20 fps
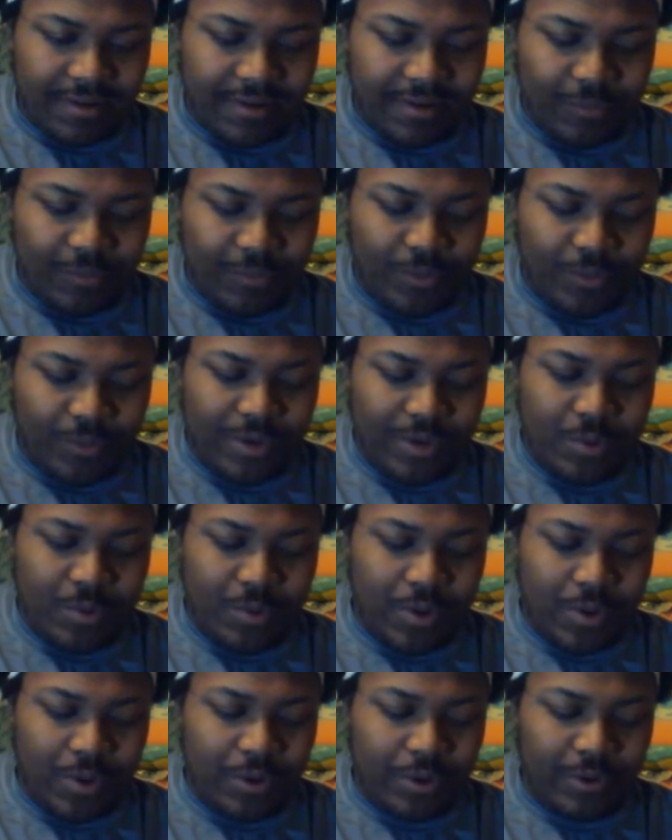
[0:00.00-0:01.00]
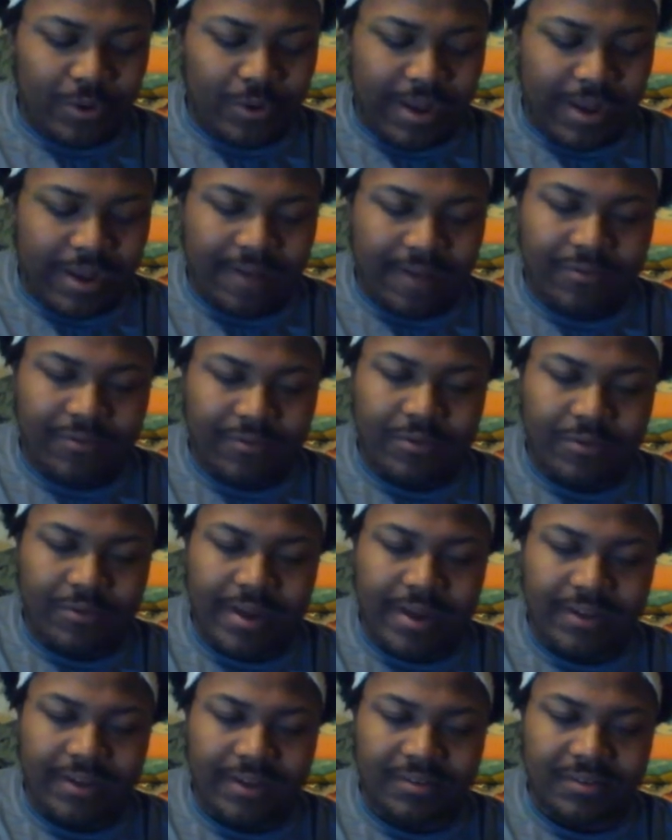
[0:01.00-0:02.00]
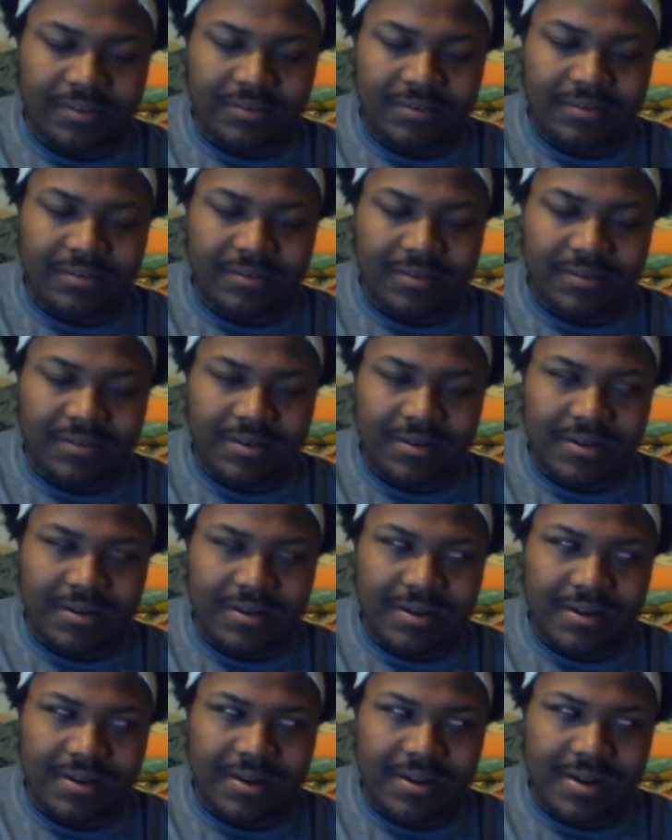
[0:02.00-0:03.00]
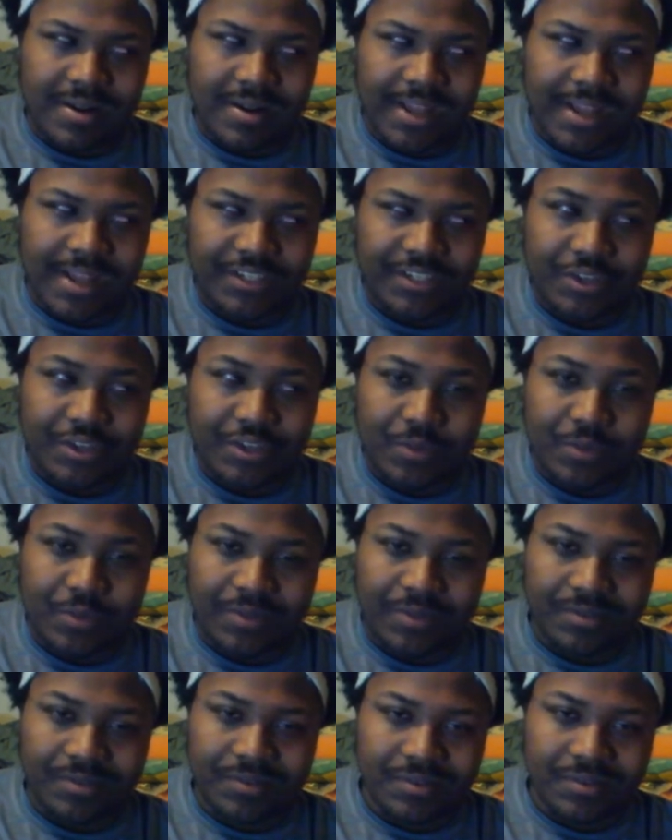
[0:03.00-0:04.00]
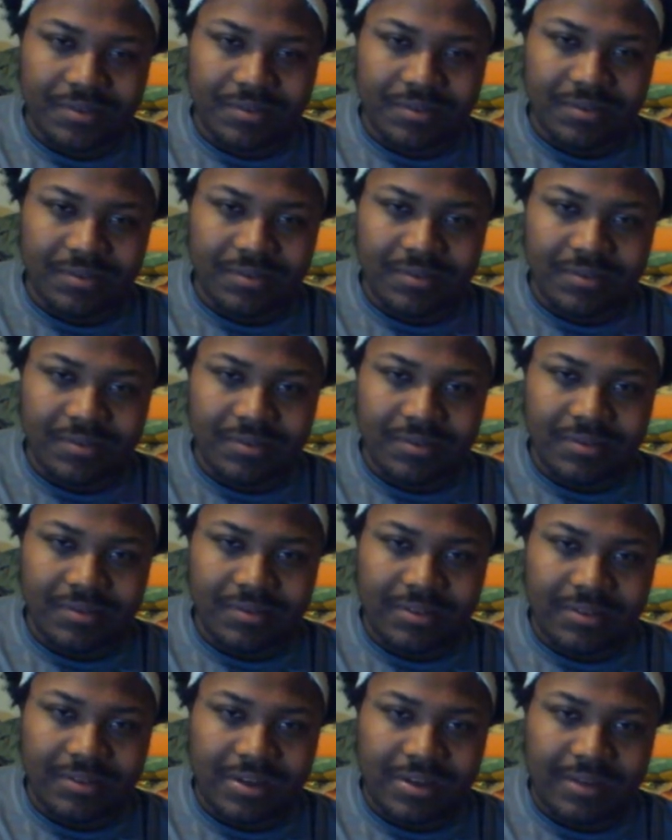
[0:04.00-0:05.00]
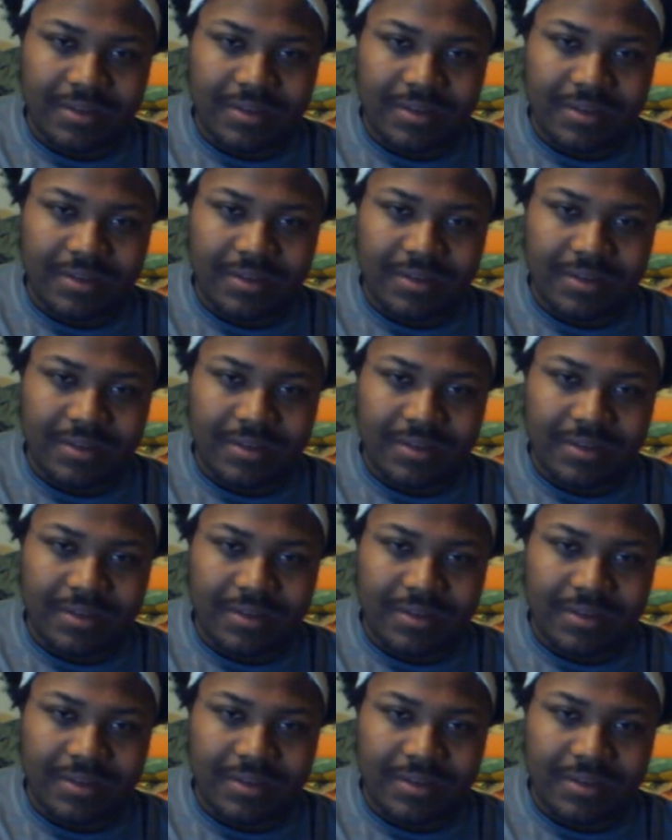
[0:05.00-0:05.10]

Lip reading: we no longer have the right, as humans, to talk